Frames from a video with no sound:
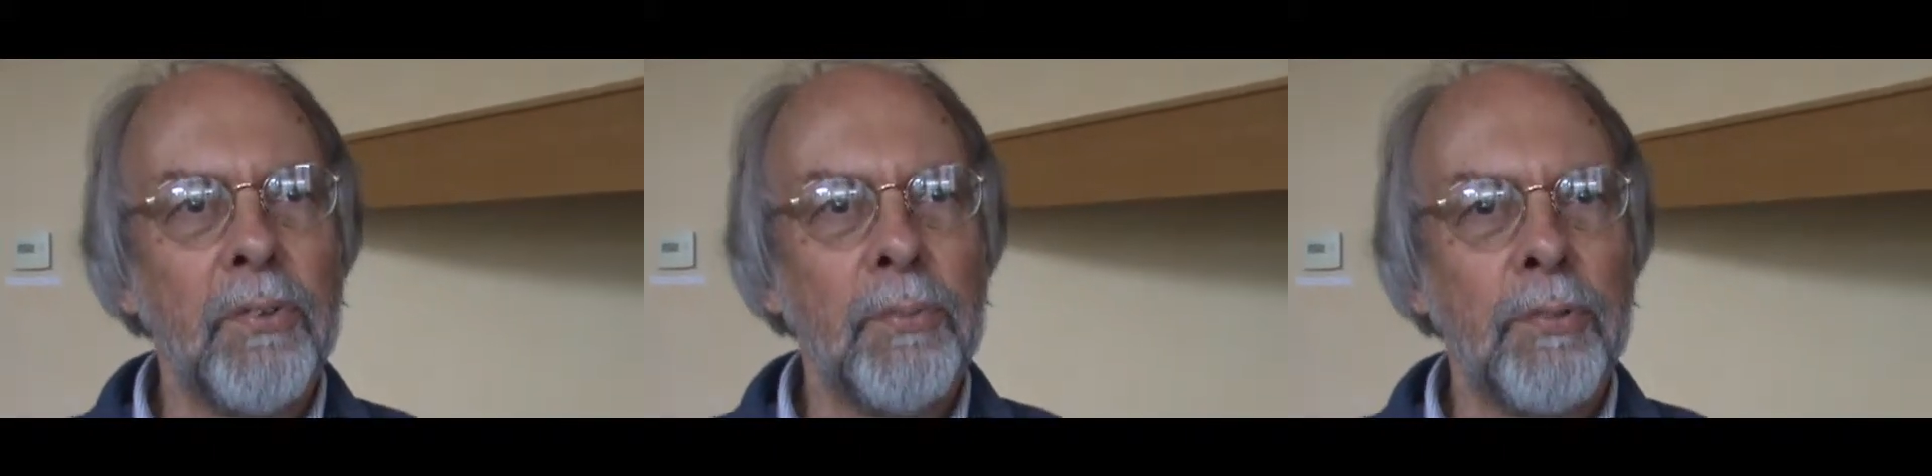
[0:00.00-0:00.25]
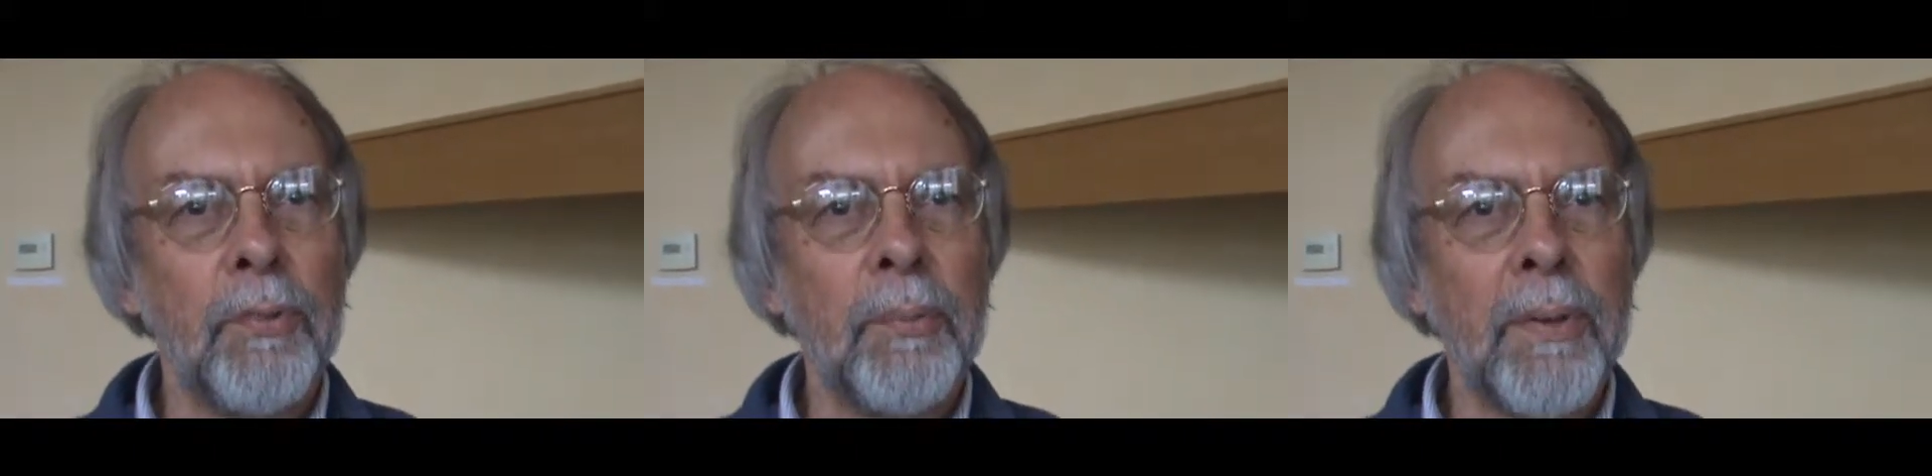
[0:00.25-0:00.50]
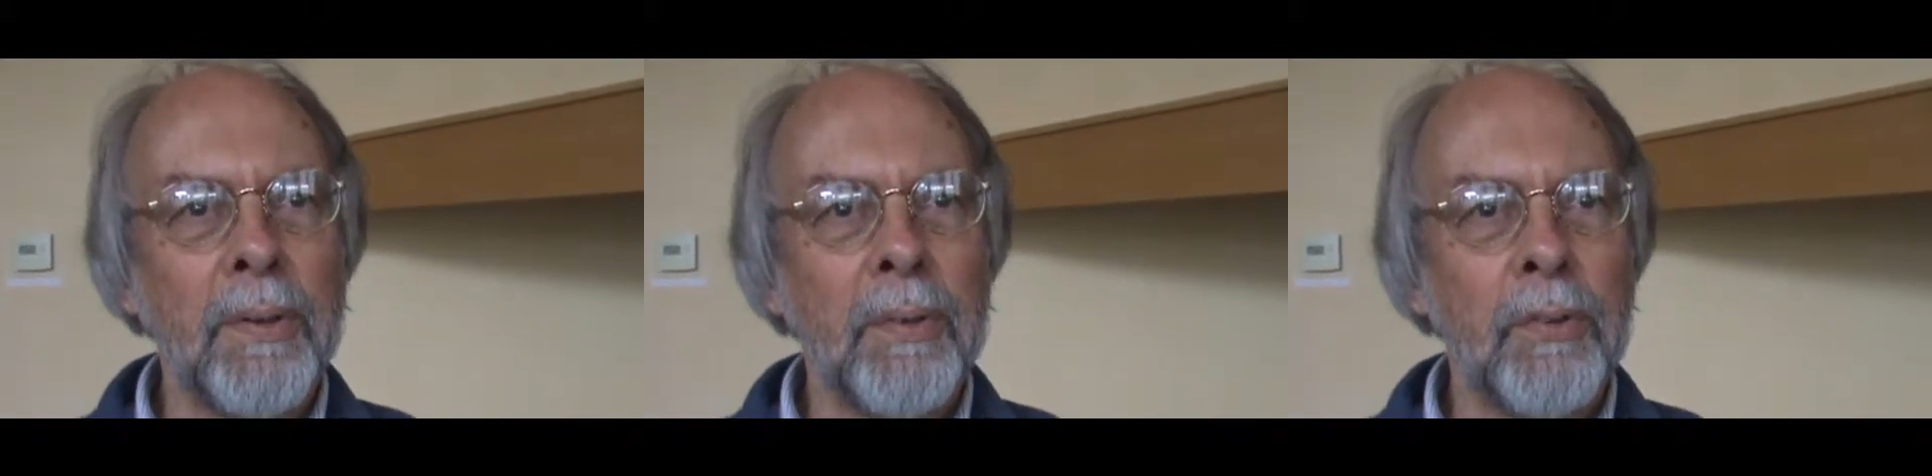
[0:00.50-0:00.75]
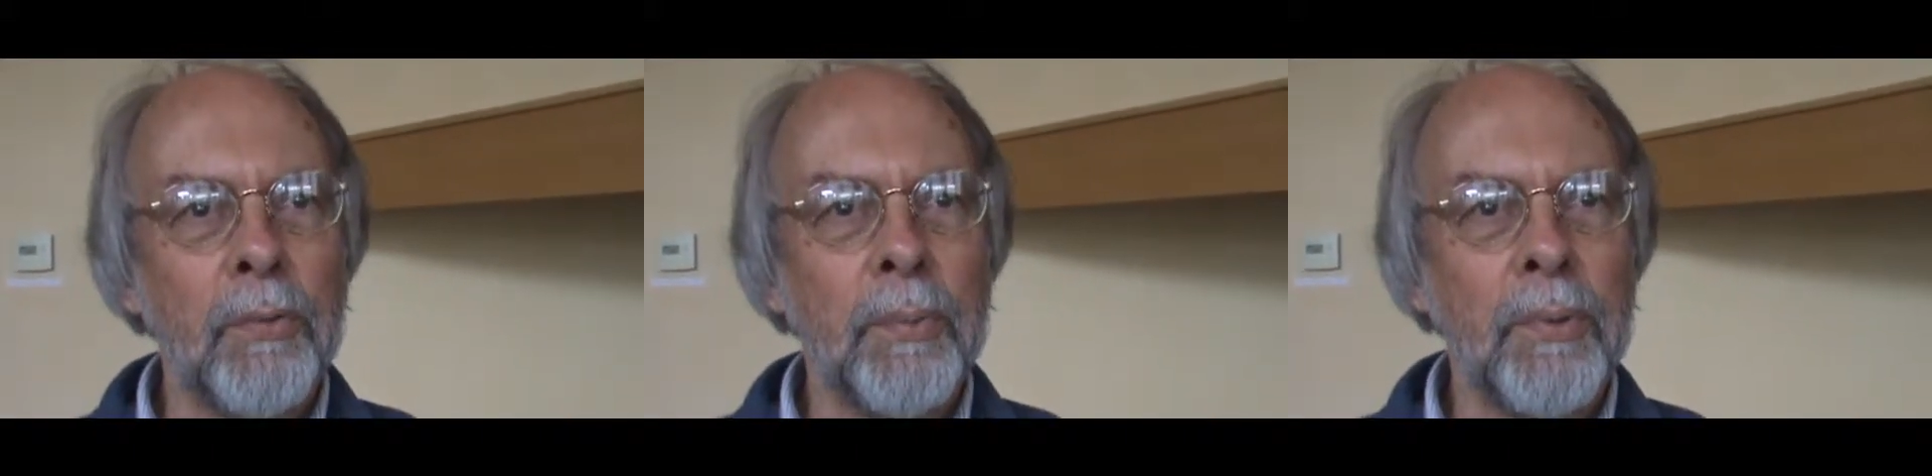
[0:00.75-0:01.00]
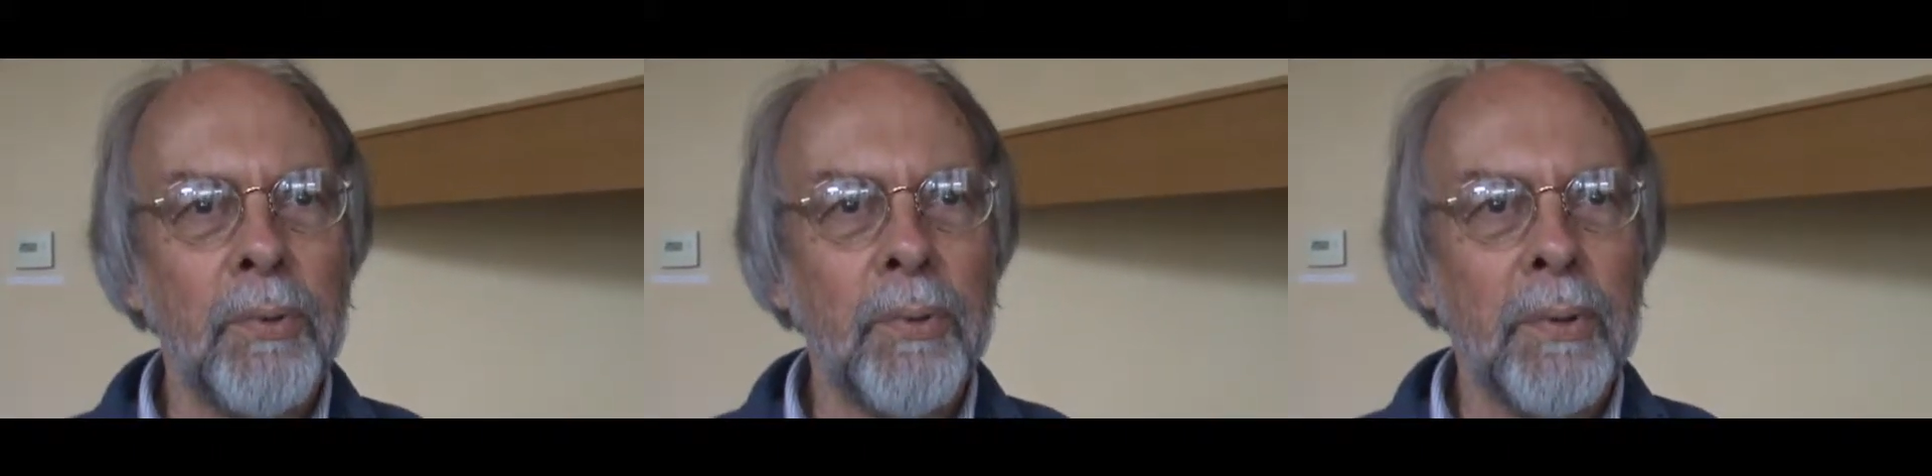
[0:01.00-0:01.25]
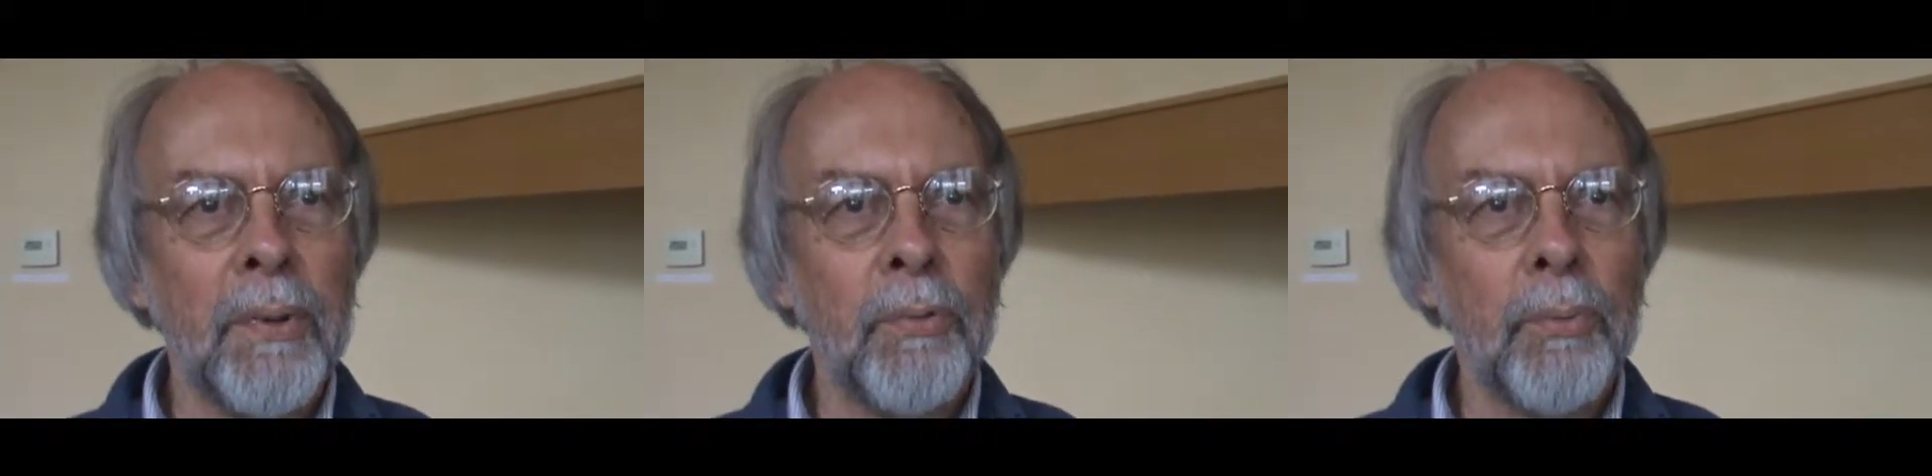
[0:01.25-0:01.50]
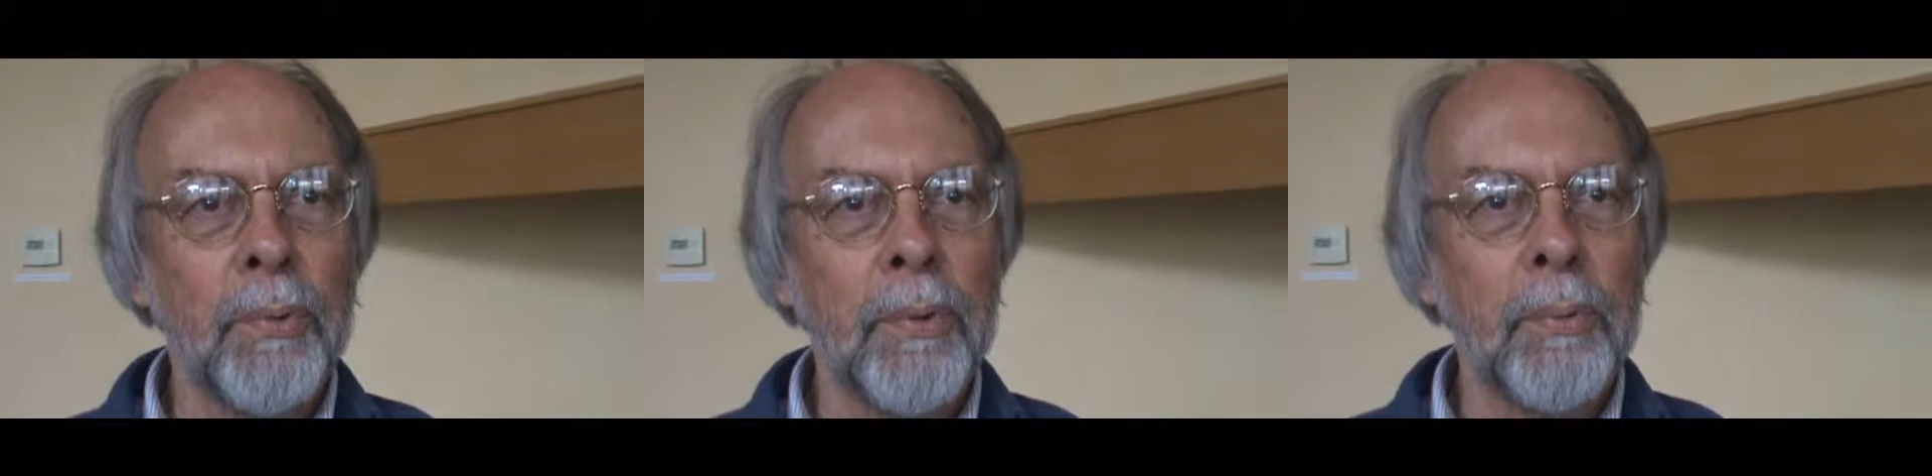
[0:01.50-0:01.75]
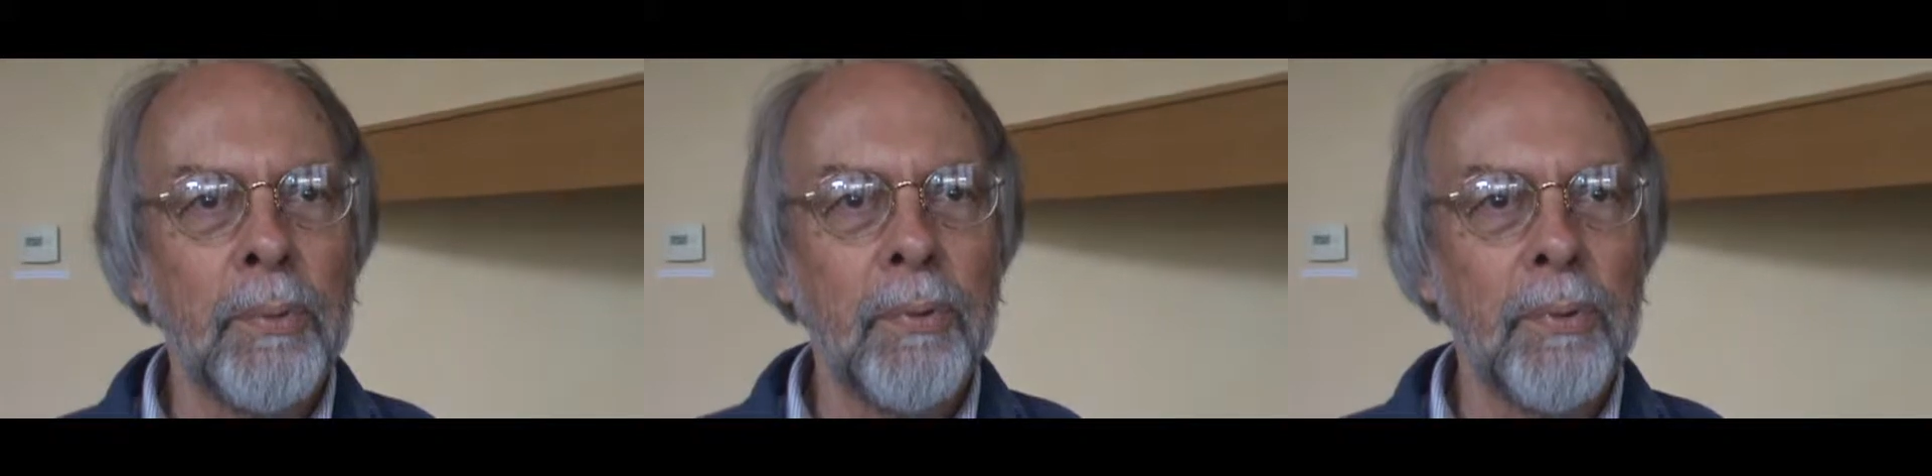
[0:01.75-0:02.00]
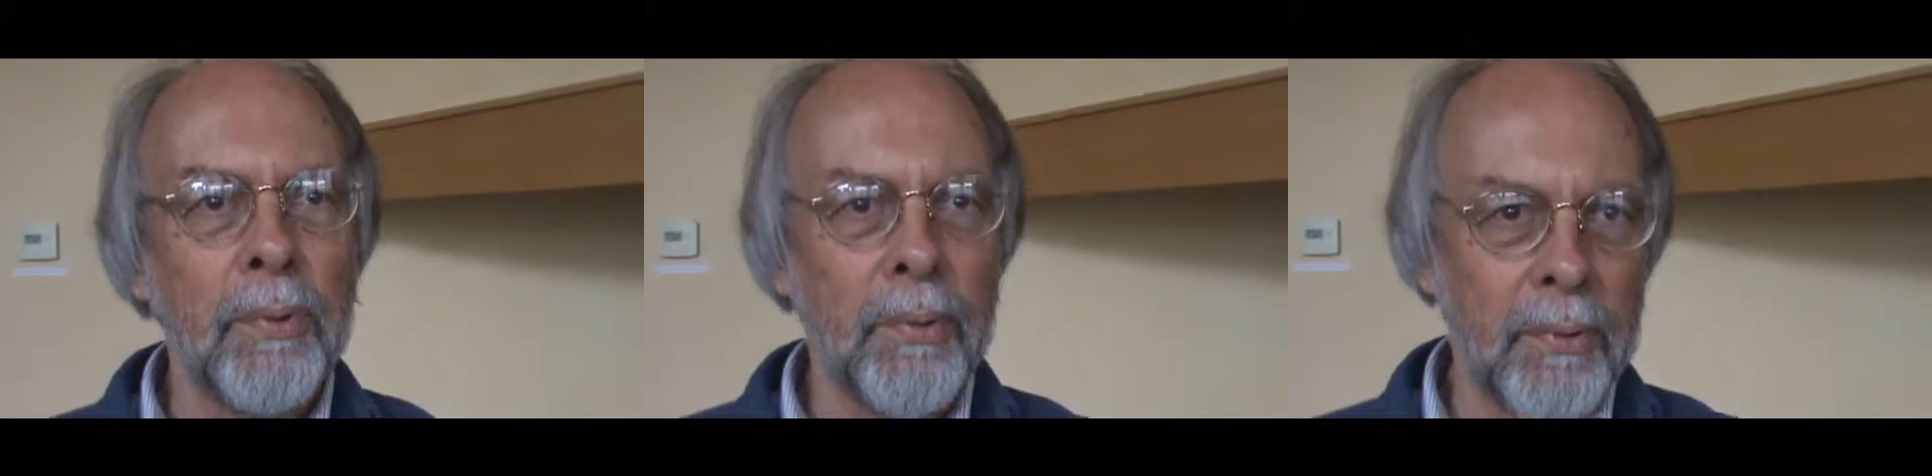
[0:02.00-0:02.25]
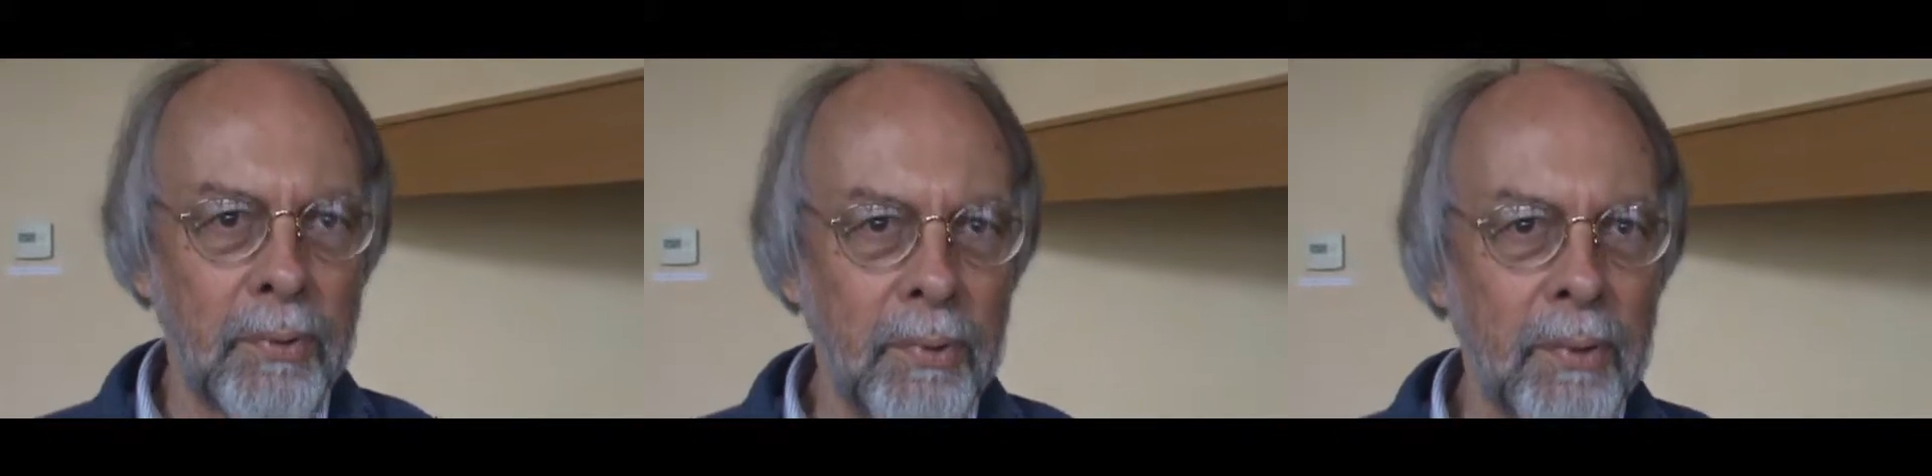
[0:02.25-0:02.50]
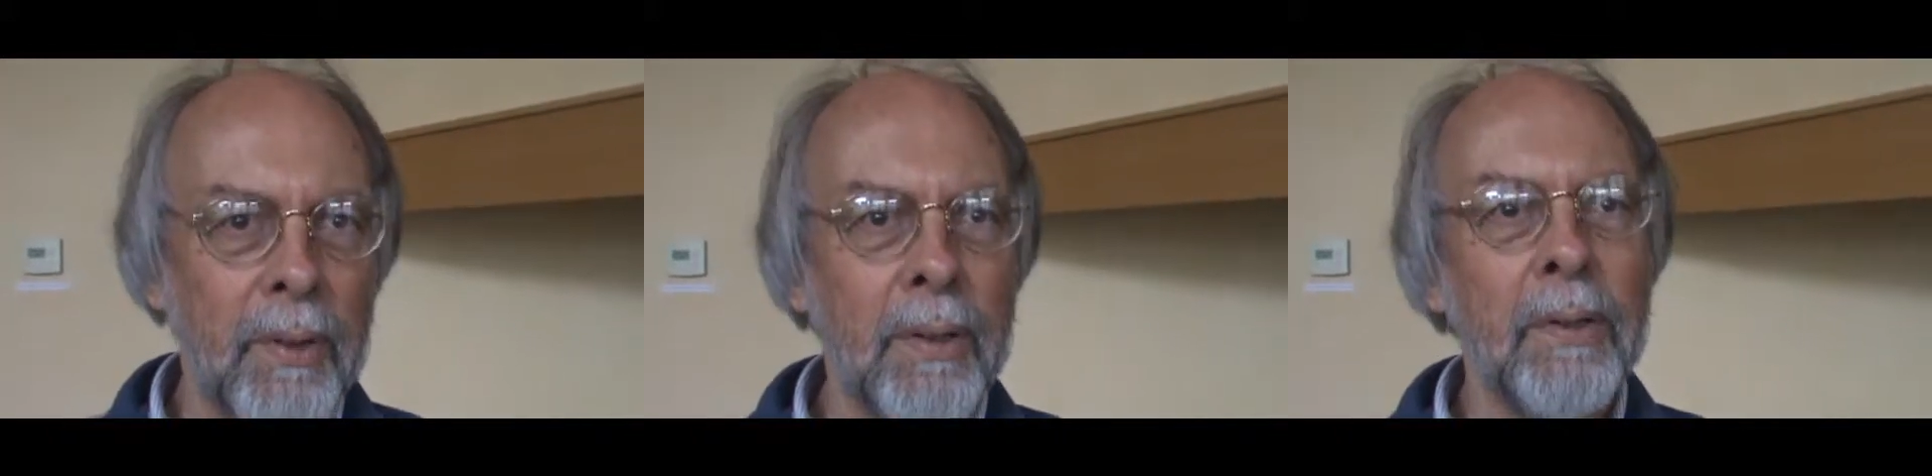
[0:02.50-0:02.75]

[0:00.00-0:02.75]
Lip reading: has for many years been doing his work with Goethe